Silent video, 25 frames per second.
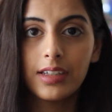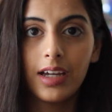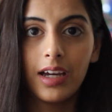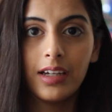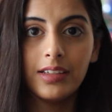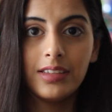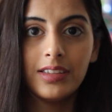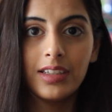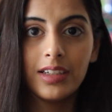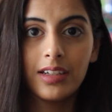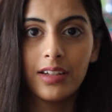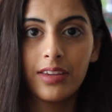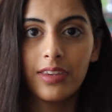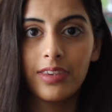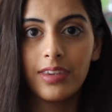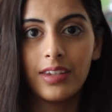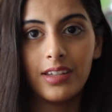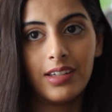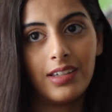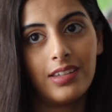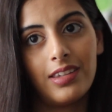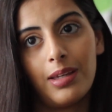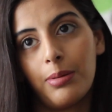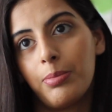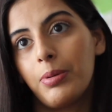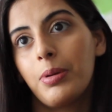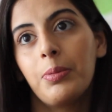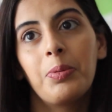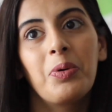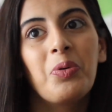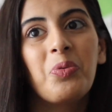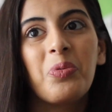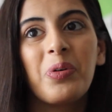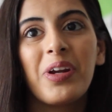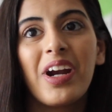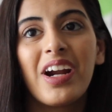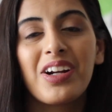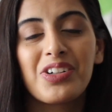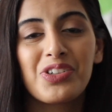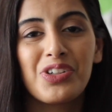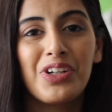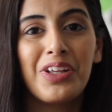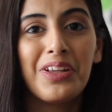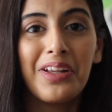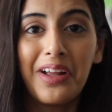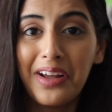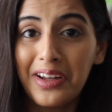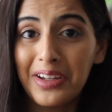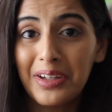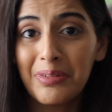I didn't think that people would actually
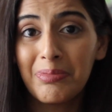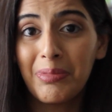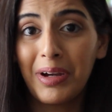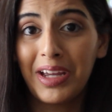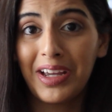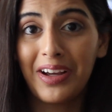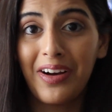like my